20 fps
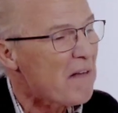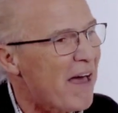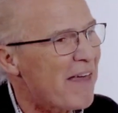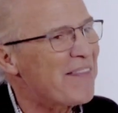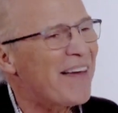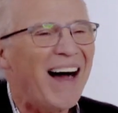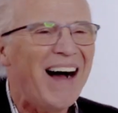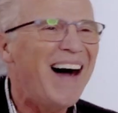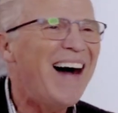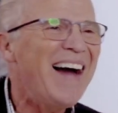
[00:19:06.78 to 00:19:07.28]

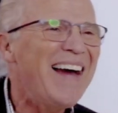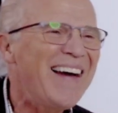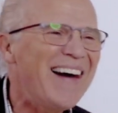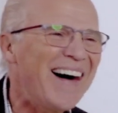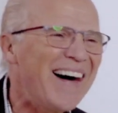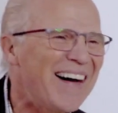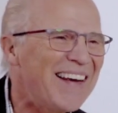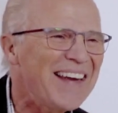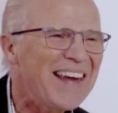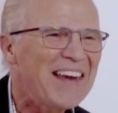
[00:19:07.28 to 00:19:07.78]
then, hi
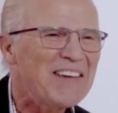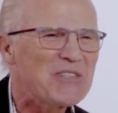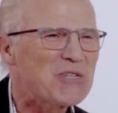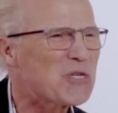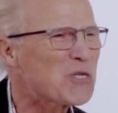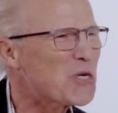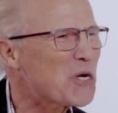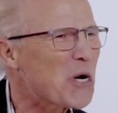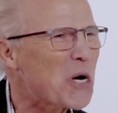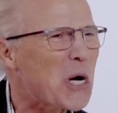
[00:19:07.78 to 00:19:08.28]
honey,
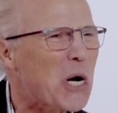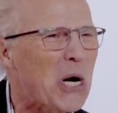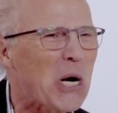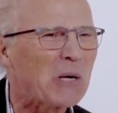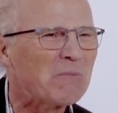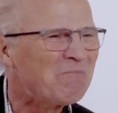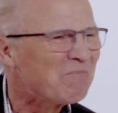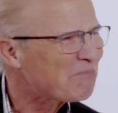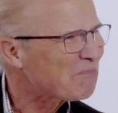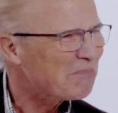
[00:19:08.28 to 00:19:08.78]

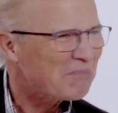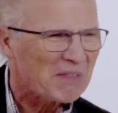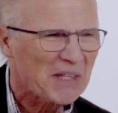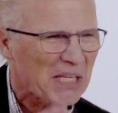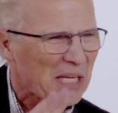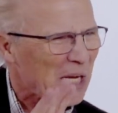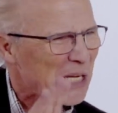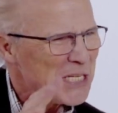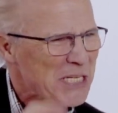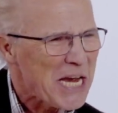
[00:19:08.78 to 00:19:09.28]
sure.
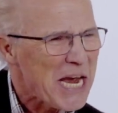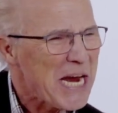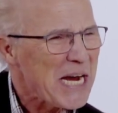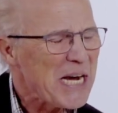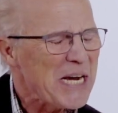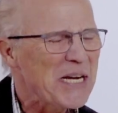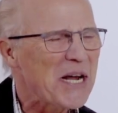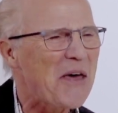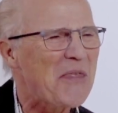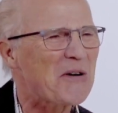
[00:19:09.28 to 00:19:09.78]
Take
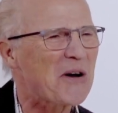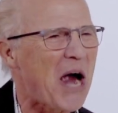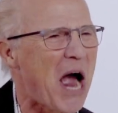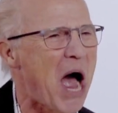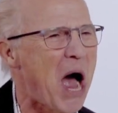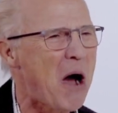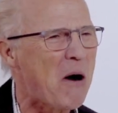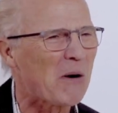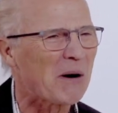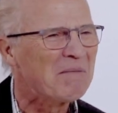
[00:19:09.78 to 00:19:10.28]
another
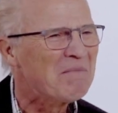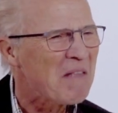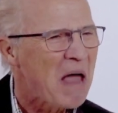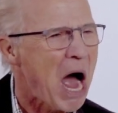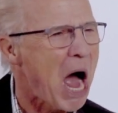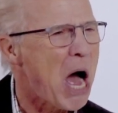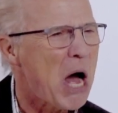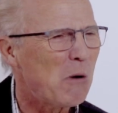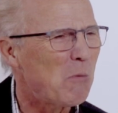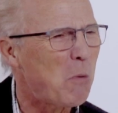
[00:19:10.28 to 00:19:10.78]
hour.
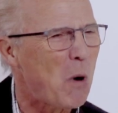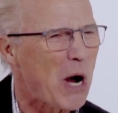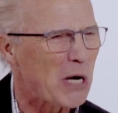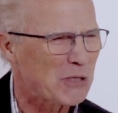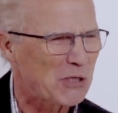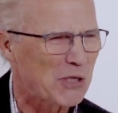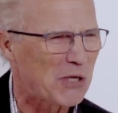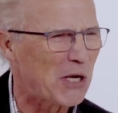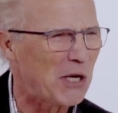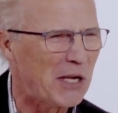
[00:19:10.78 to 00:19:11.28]
I'll
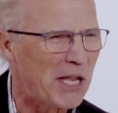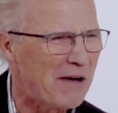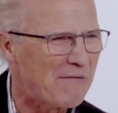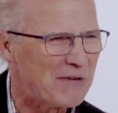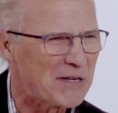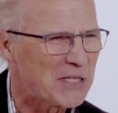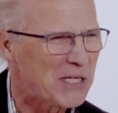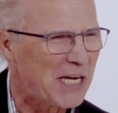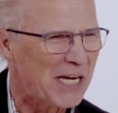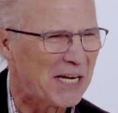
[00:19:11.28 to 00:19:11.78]
watch the
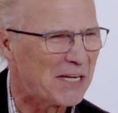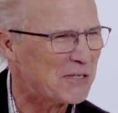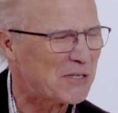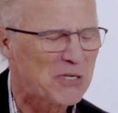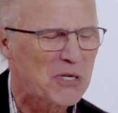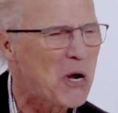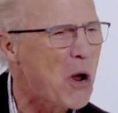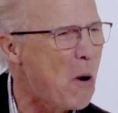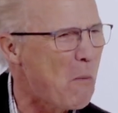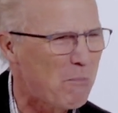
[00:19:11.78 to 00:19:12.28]
11
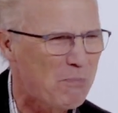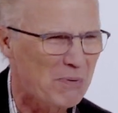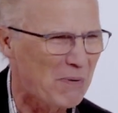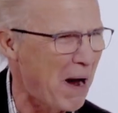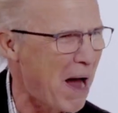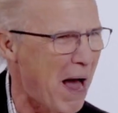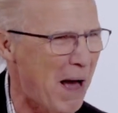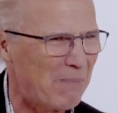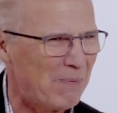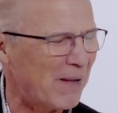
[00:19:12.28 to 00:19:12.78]
kids. No
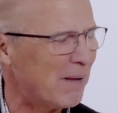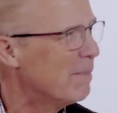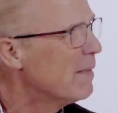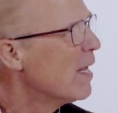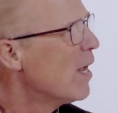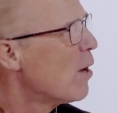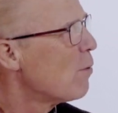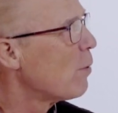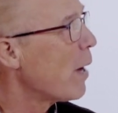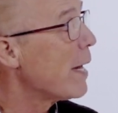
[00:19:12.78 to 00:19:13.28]
problem.
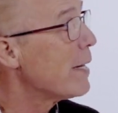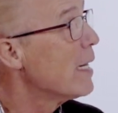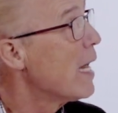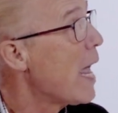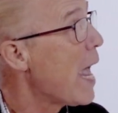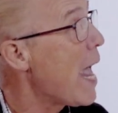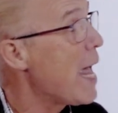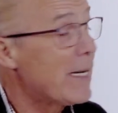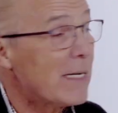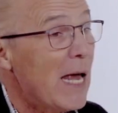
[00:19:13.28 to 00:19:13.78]
Right.
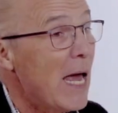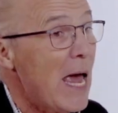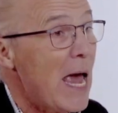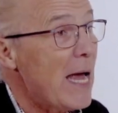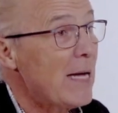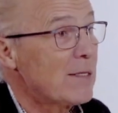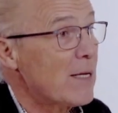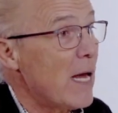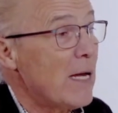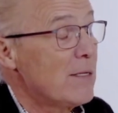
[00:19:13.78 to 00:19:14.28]
And
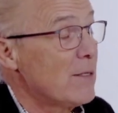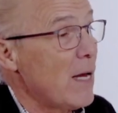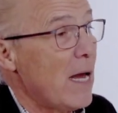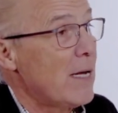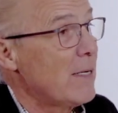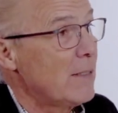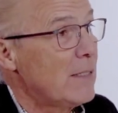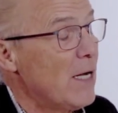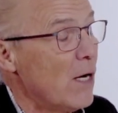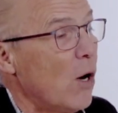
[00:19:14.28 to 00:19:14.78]

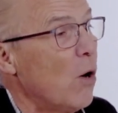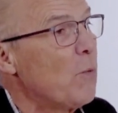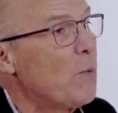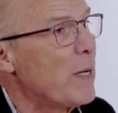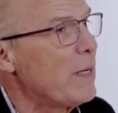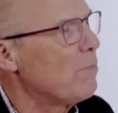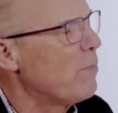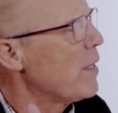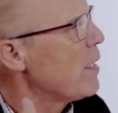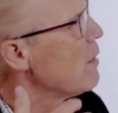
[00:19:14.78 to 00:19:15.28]

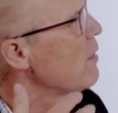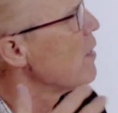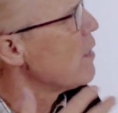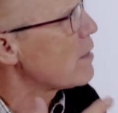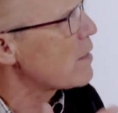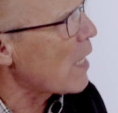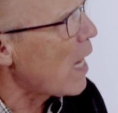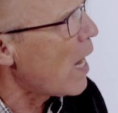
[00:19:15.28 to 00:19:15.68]
we this